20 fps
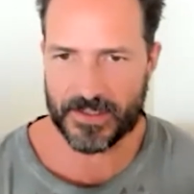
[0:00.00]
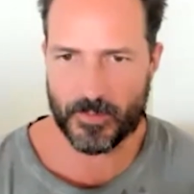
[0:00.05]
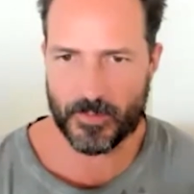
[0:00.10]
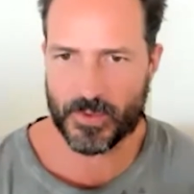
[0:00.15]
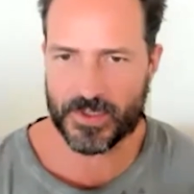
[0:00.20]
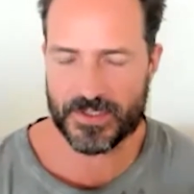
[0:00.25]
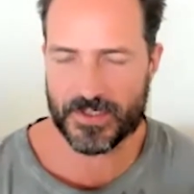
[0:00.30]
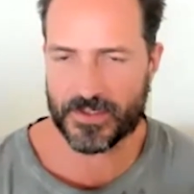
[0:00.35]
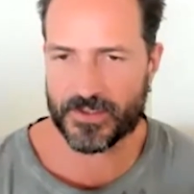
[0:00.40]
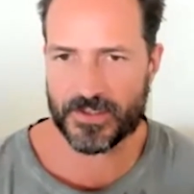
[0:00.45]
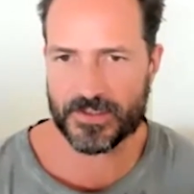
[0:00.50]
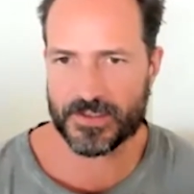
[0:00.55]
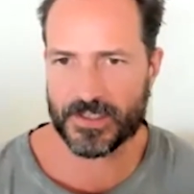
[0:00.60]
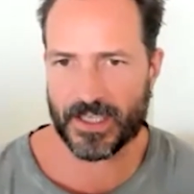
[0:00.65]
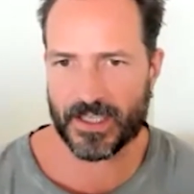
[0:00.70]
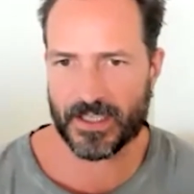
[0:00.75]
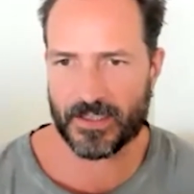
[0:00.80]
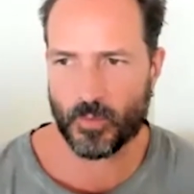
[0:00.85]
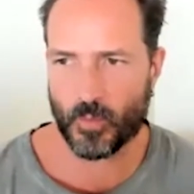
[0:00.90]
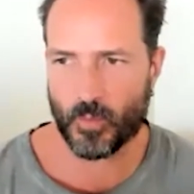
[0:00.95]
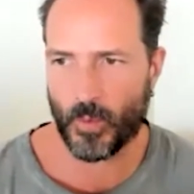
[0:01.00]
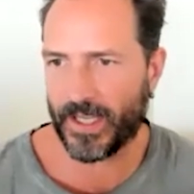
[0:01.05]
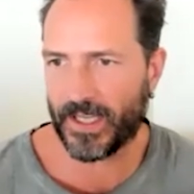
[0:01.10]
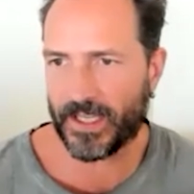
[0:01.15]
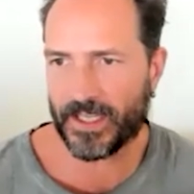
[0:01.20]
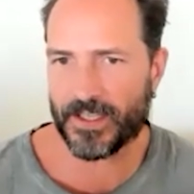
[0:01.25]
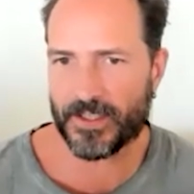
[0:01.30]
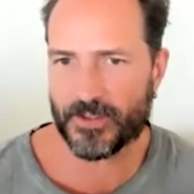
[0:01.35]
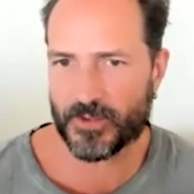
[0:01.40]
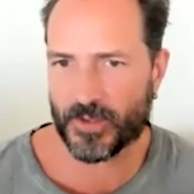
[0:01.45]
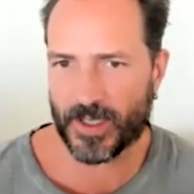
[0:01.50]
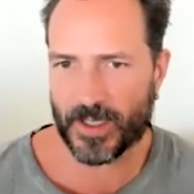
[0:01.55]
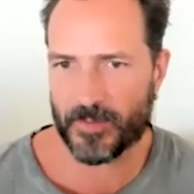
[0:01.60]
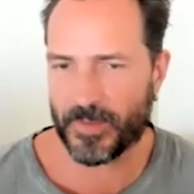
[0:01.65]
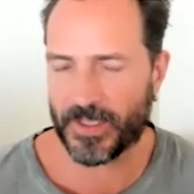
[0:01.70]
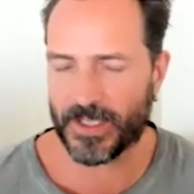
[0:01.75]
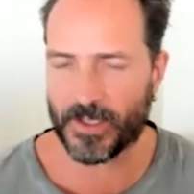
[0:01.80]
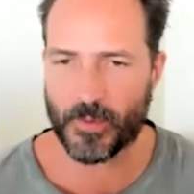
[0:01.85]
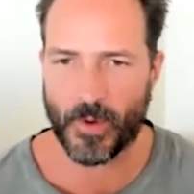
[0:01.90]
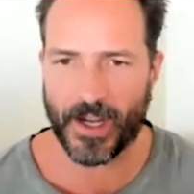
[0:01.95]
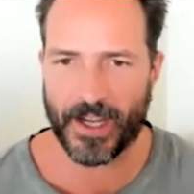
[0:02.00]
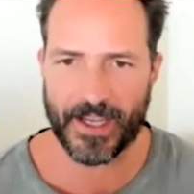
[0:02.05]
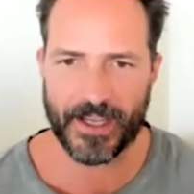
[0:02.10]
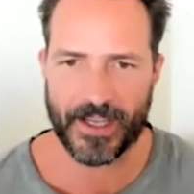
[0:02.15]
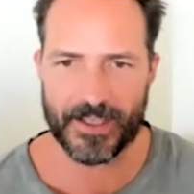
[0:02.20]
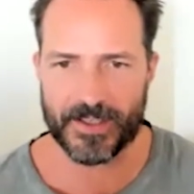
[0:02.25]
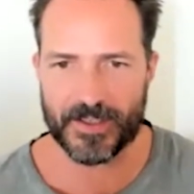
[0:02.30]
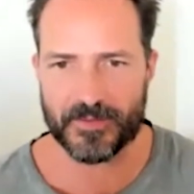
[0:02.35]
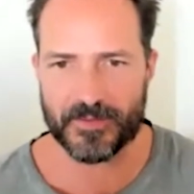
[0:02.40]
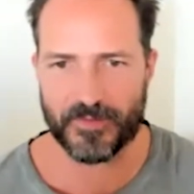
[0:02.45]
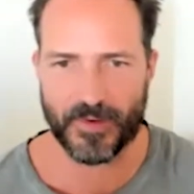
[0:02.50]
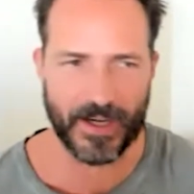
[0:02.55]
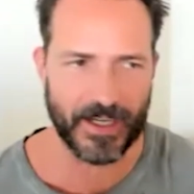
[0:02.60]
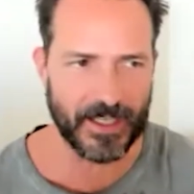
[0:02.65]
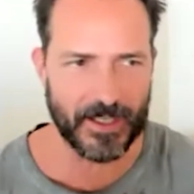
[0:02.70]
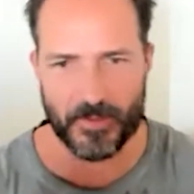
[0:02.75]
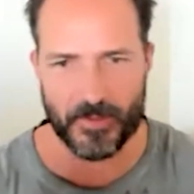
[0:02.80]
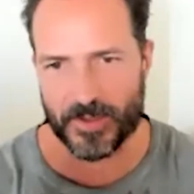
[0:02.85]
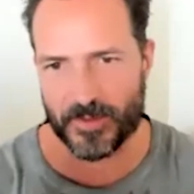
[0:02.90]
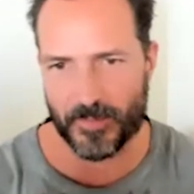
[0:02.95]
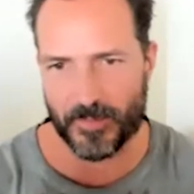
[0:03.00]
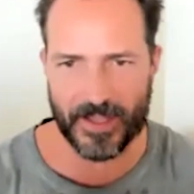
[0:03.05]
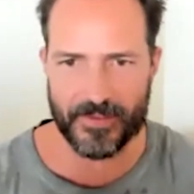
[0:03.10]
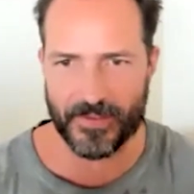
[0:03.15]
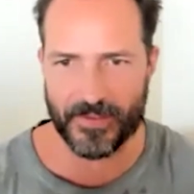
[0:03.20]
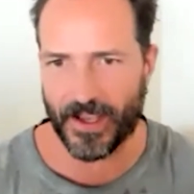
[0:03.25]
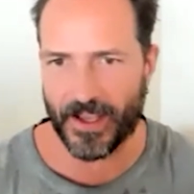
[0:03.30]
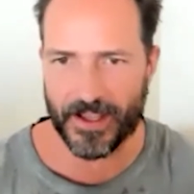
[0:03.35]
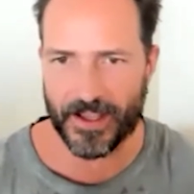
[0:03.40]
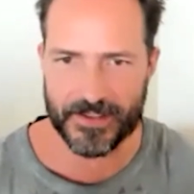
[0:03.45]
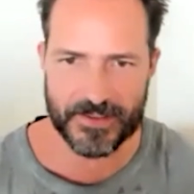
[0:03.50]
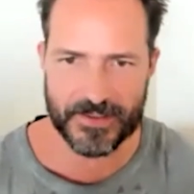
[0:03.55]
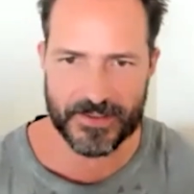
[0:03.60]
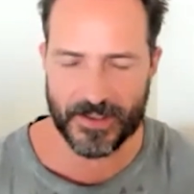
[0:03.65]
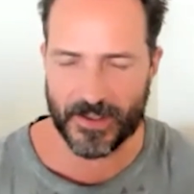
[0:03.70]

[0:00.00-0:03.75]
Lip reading: It wasn't just like winging it, trying to be quiet and fighting with my thoughts.